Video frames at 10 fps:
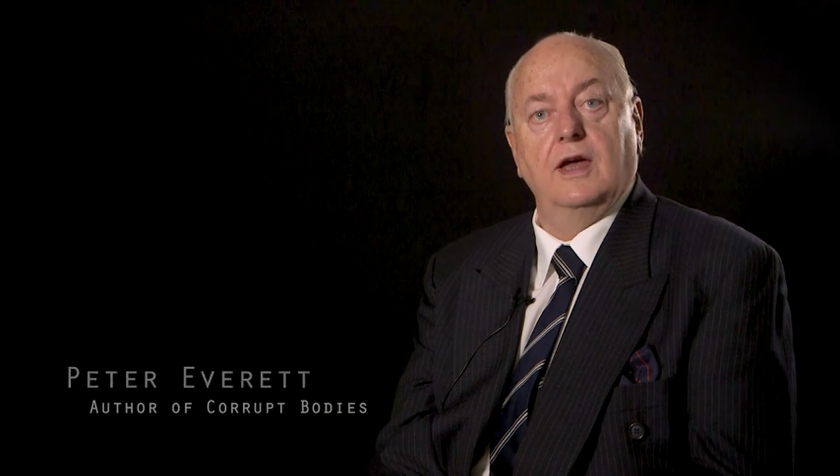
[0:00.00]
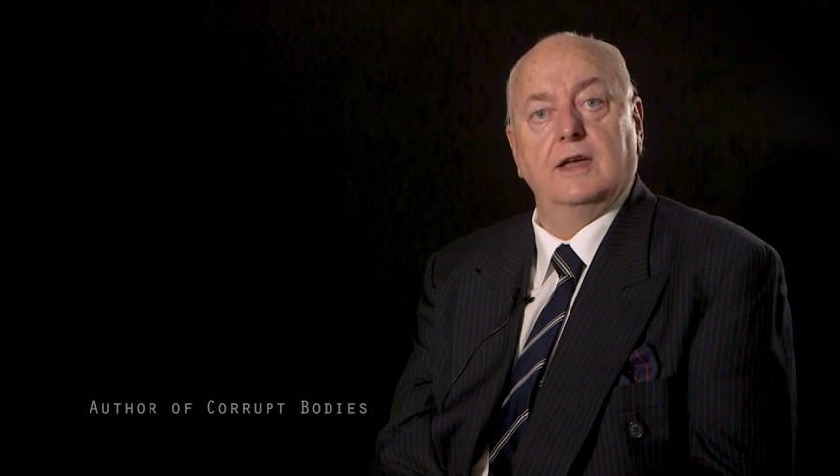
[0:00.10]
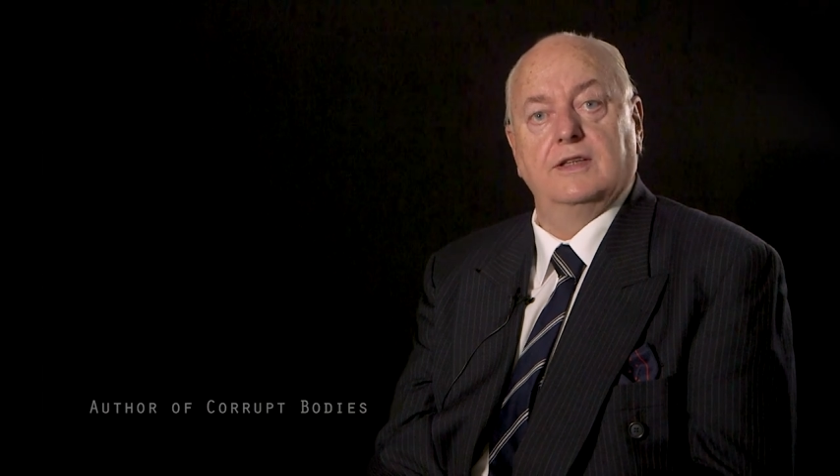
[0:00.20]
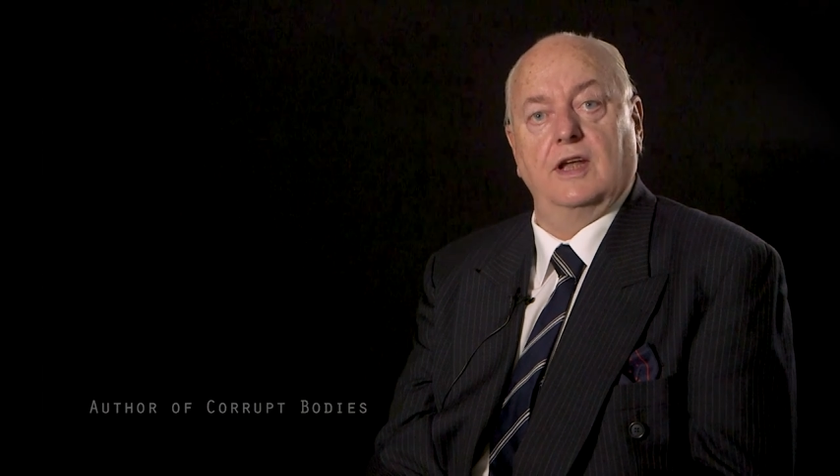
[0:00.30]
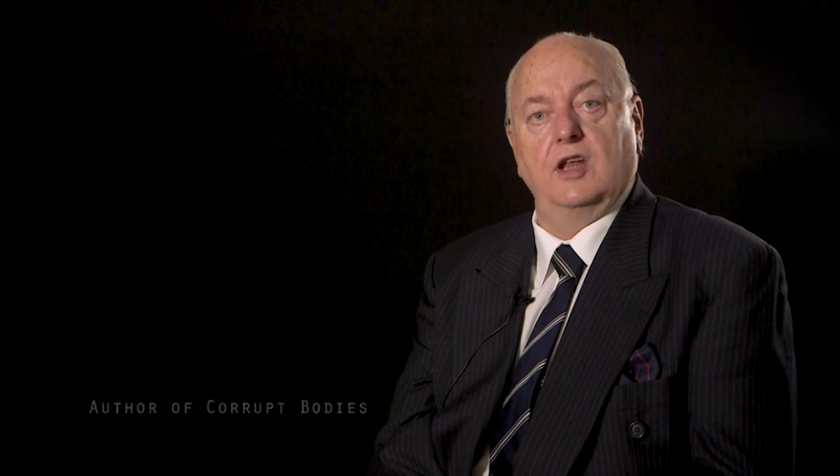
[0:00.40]

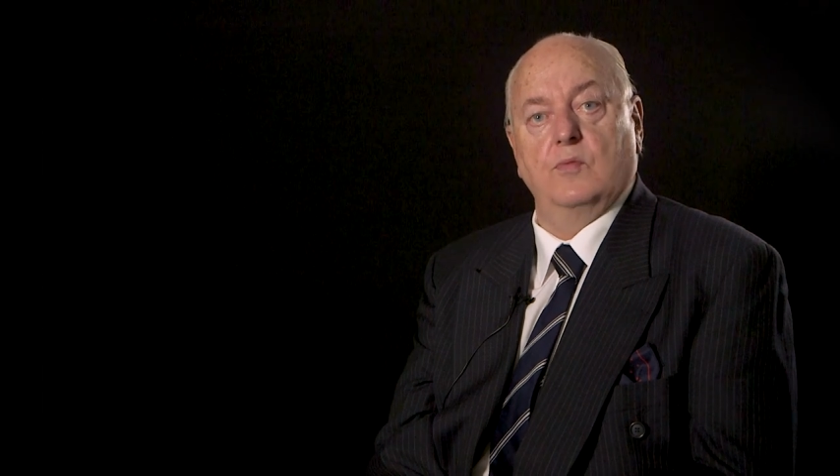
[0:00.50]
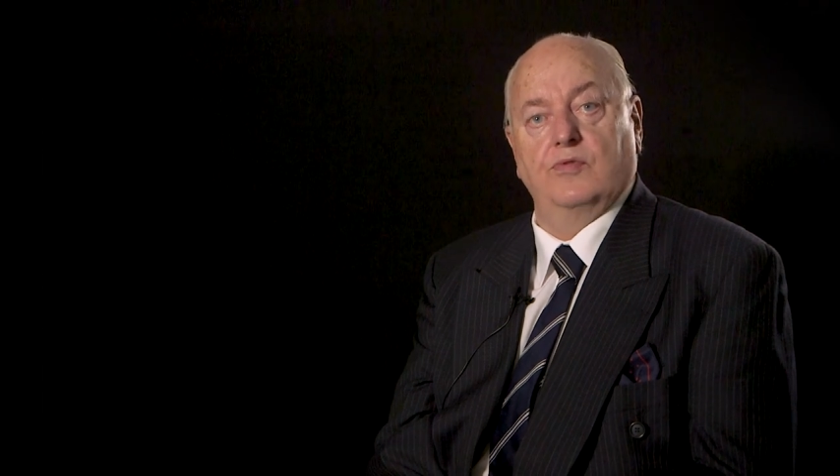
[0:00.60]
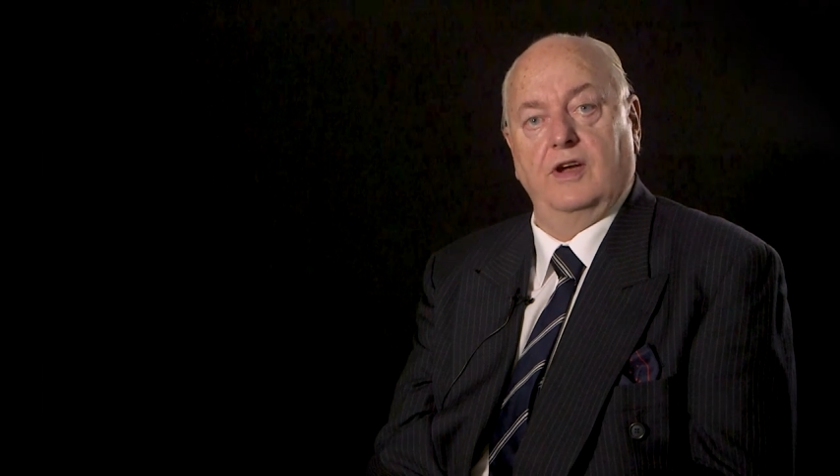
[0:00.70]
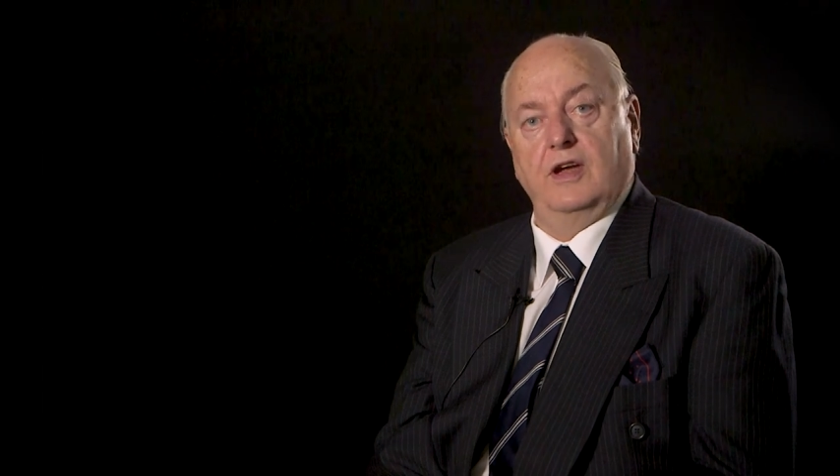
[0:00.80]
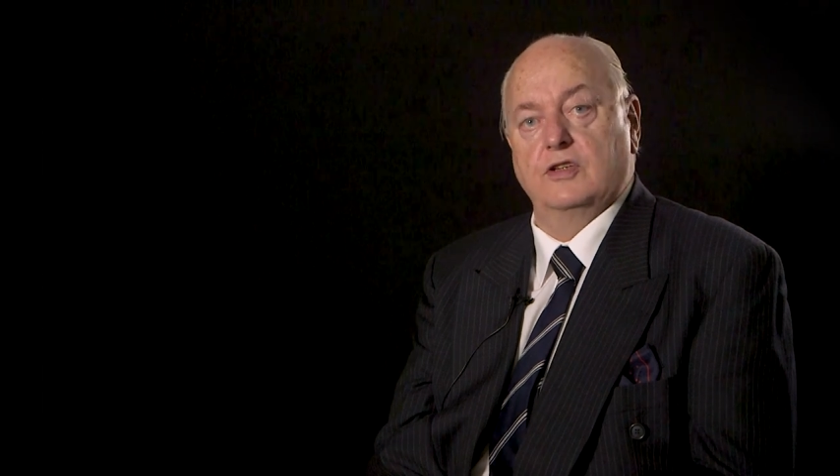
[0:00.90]
sending
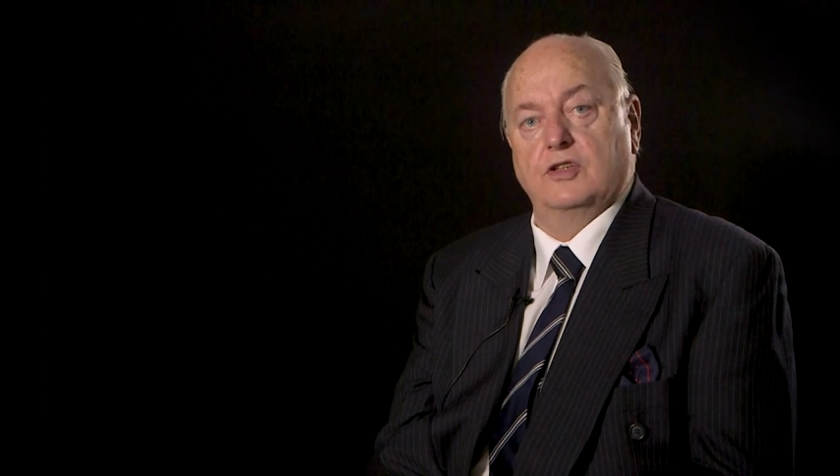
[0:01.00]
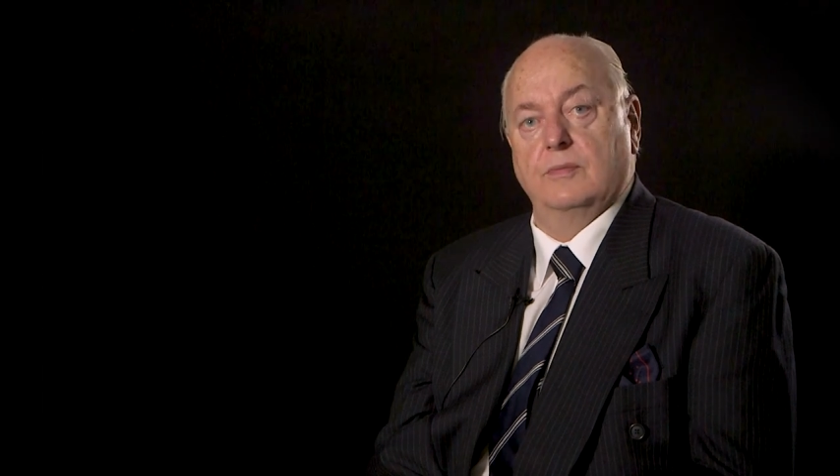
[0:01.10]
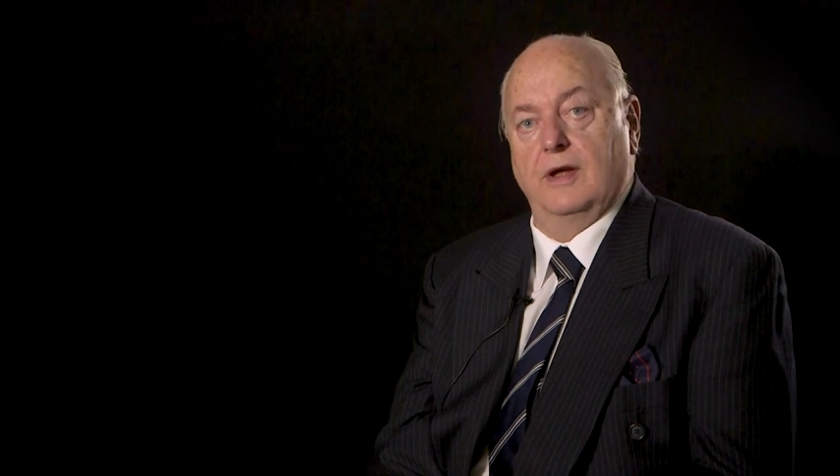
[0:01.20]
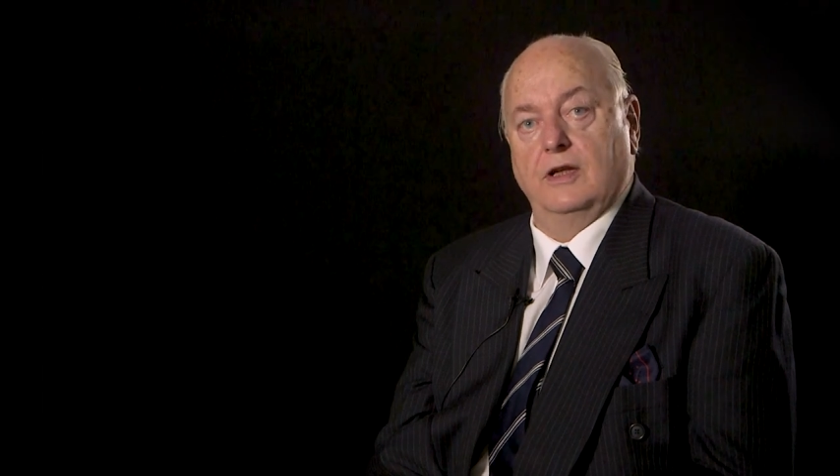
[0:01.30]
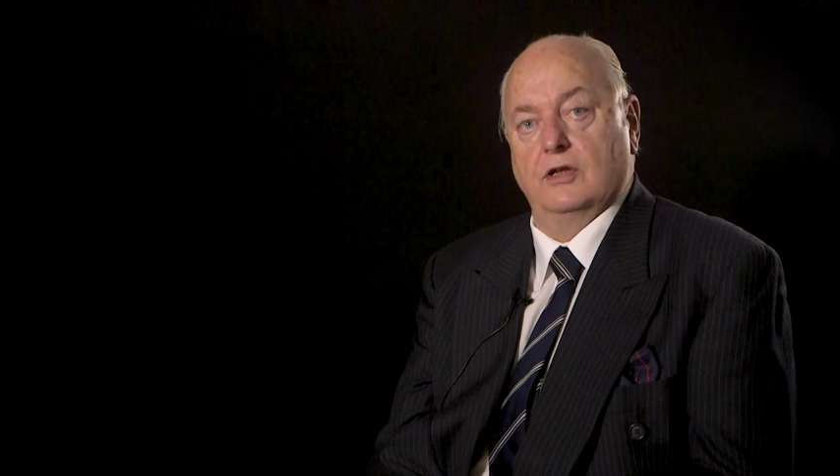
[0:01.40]
brains to
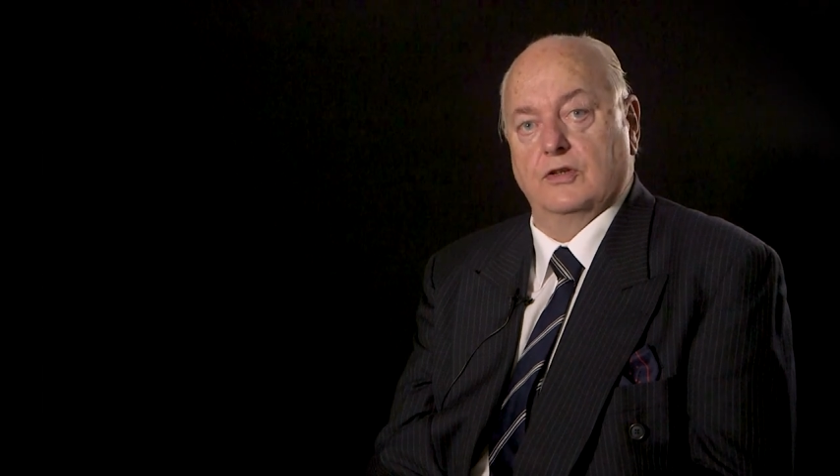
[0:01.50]
medical